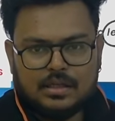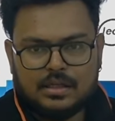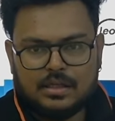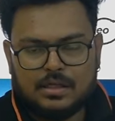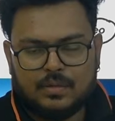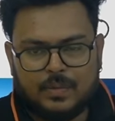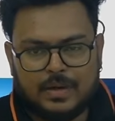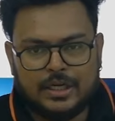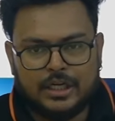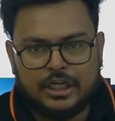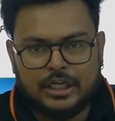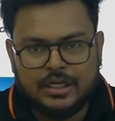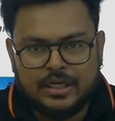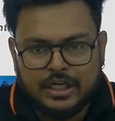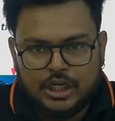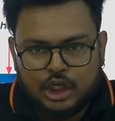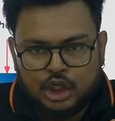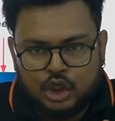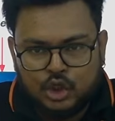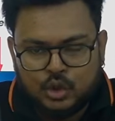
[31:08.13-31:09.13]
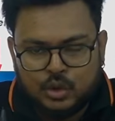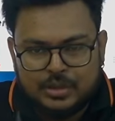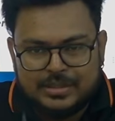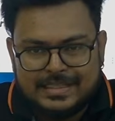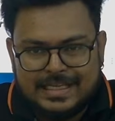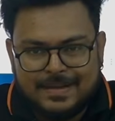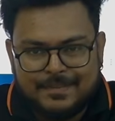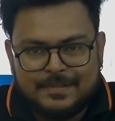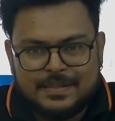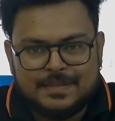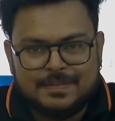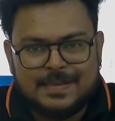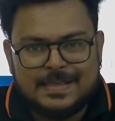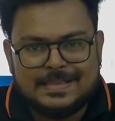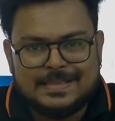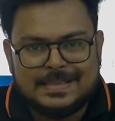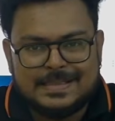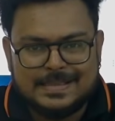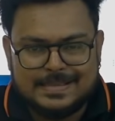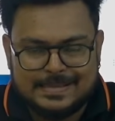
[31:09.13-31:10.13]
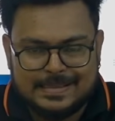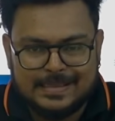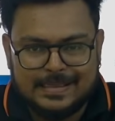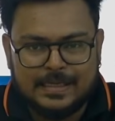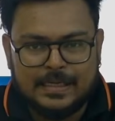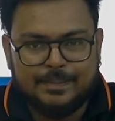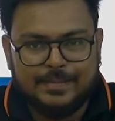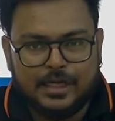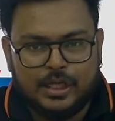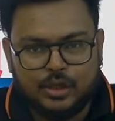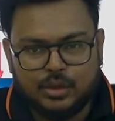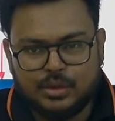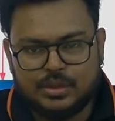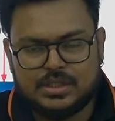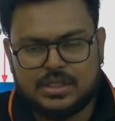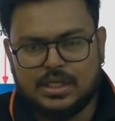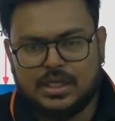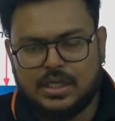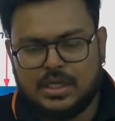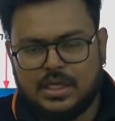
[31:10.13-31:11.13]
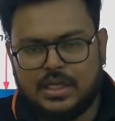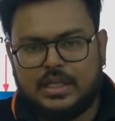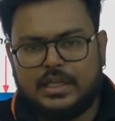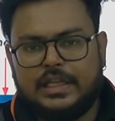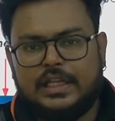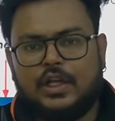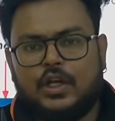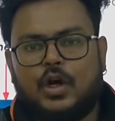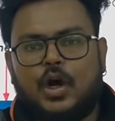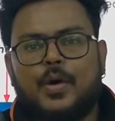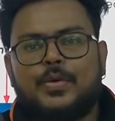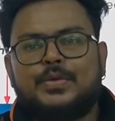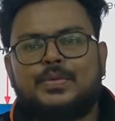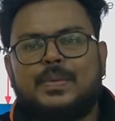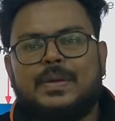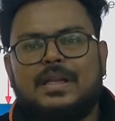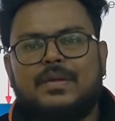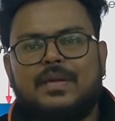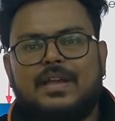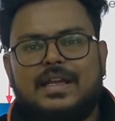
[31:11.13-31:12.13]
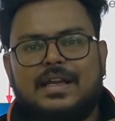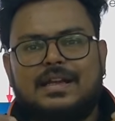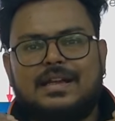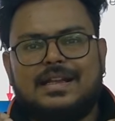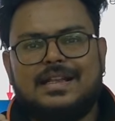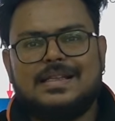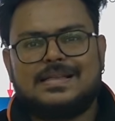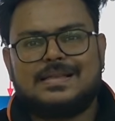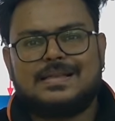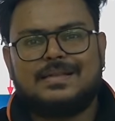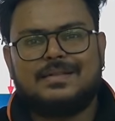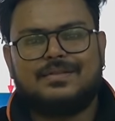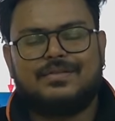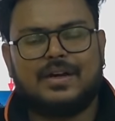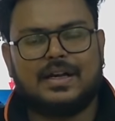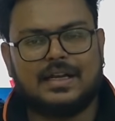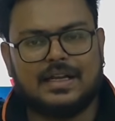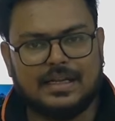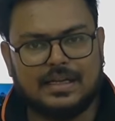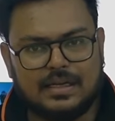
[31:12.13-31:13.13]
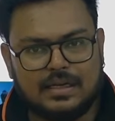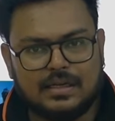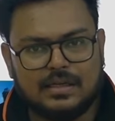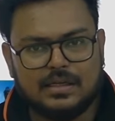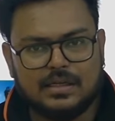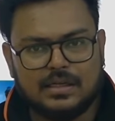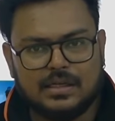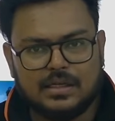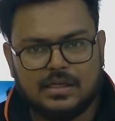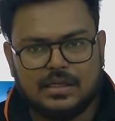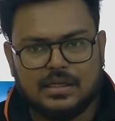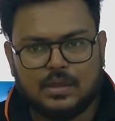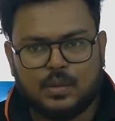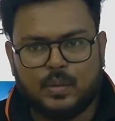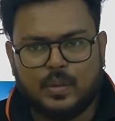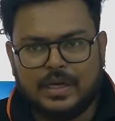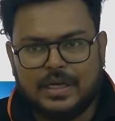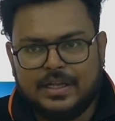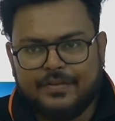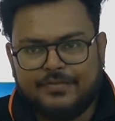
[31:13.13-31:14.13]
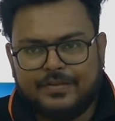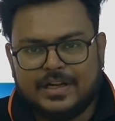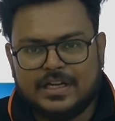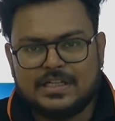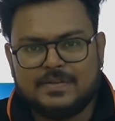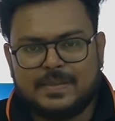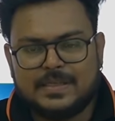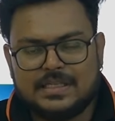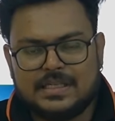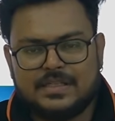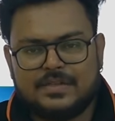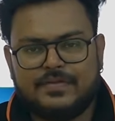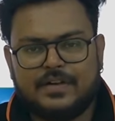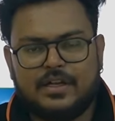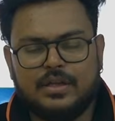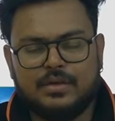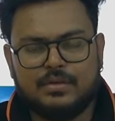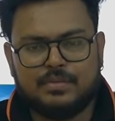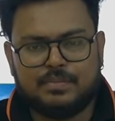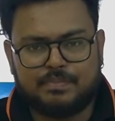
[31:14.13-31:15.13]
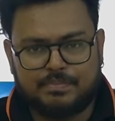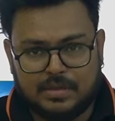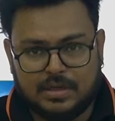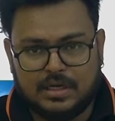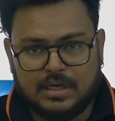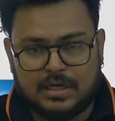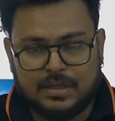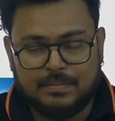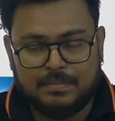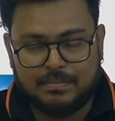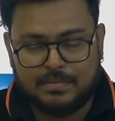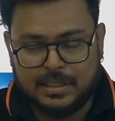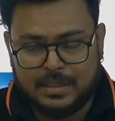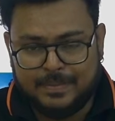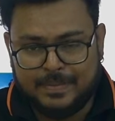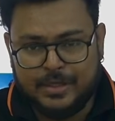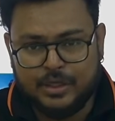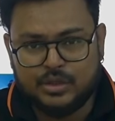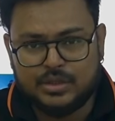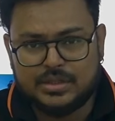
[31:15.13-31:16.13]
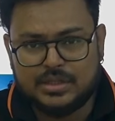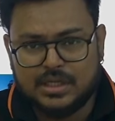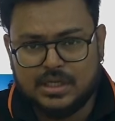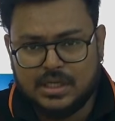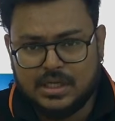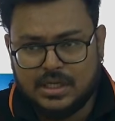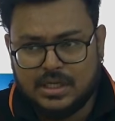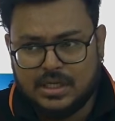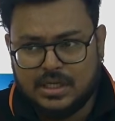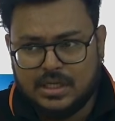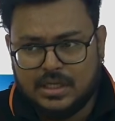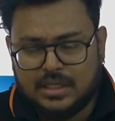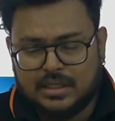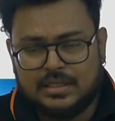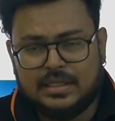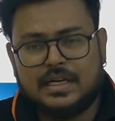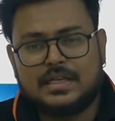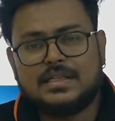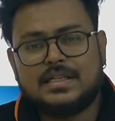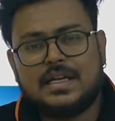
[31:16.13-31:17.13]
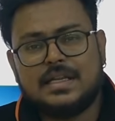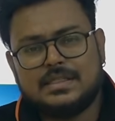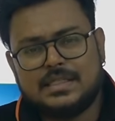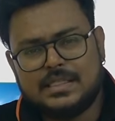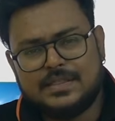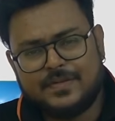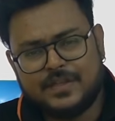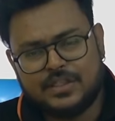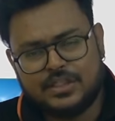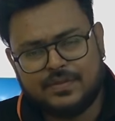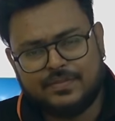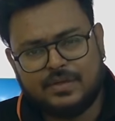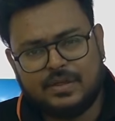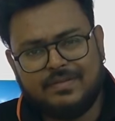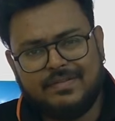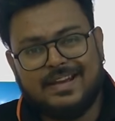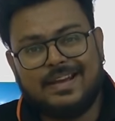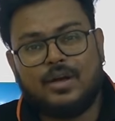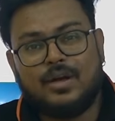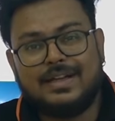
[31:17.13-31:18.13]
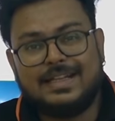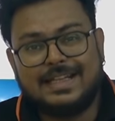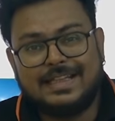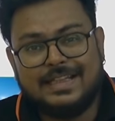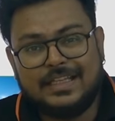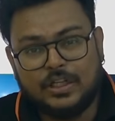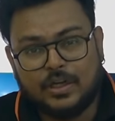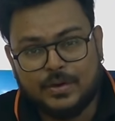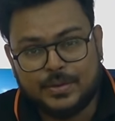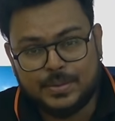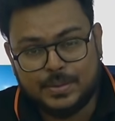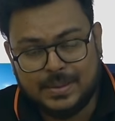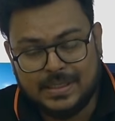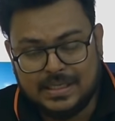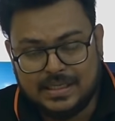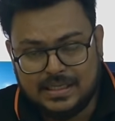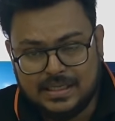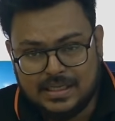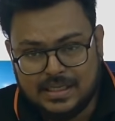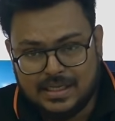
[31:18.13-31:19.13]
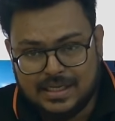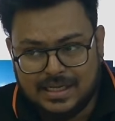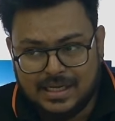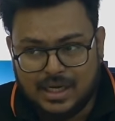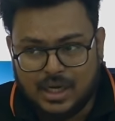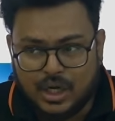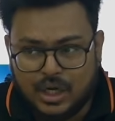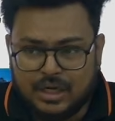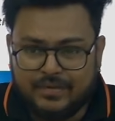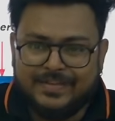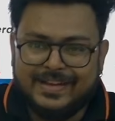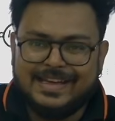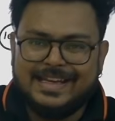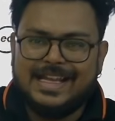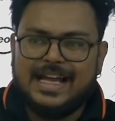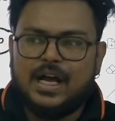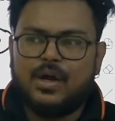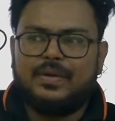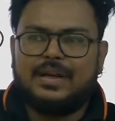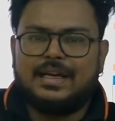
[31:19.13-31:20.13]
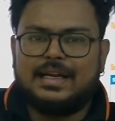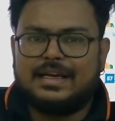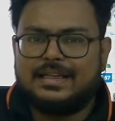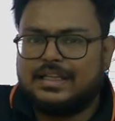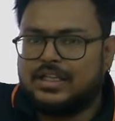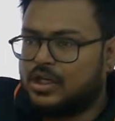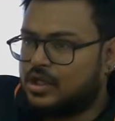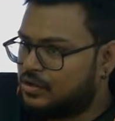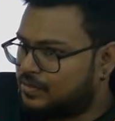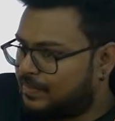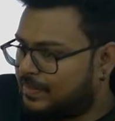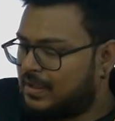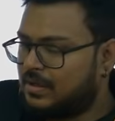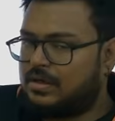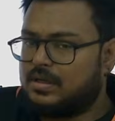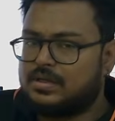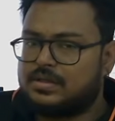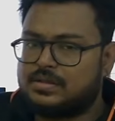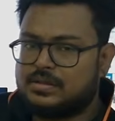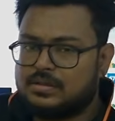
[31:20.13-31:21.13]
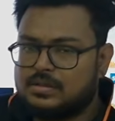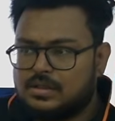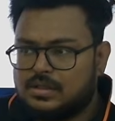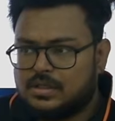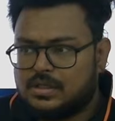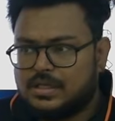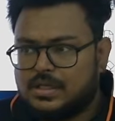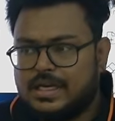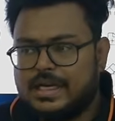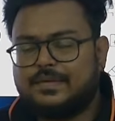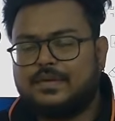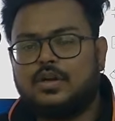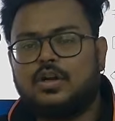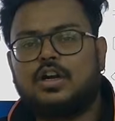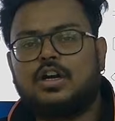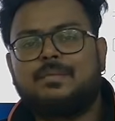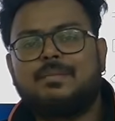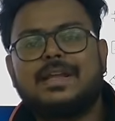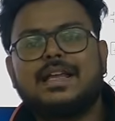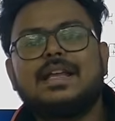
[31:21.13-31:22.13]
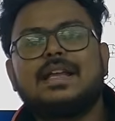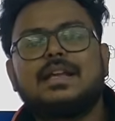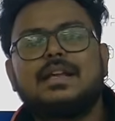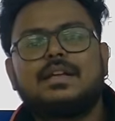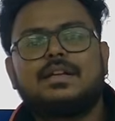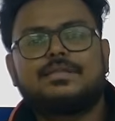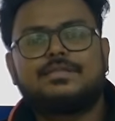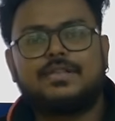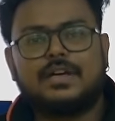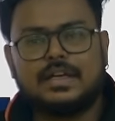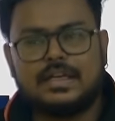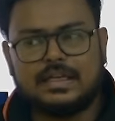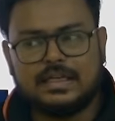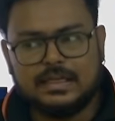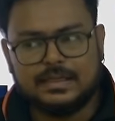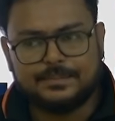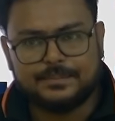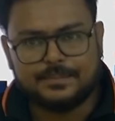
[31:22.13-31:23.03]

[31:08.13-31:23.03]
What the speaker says: When two same species reproduce, the offspring we get is fertile. When different species reproduce, there are chances, first of all, we will not get the offspring, or if anyhow we will get the offspring also, it will not be fertile.